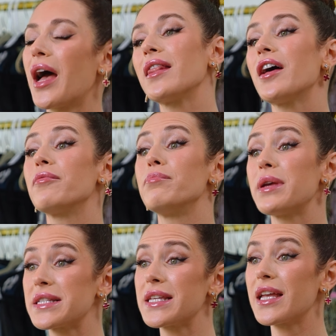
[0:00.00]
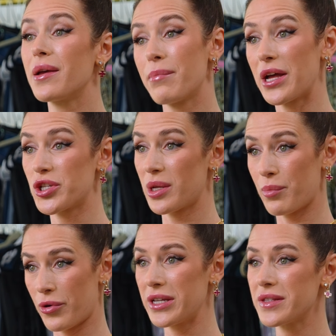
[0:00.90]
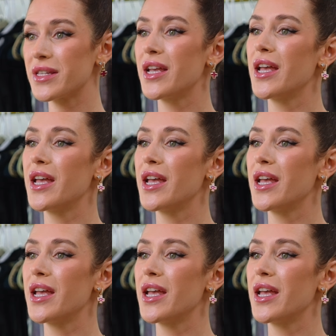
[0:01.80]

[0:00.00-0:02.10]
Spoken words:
I love mixing and matching prints,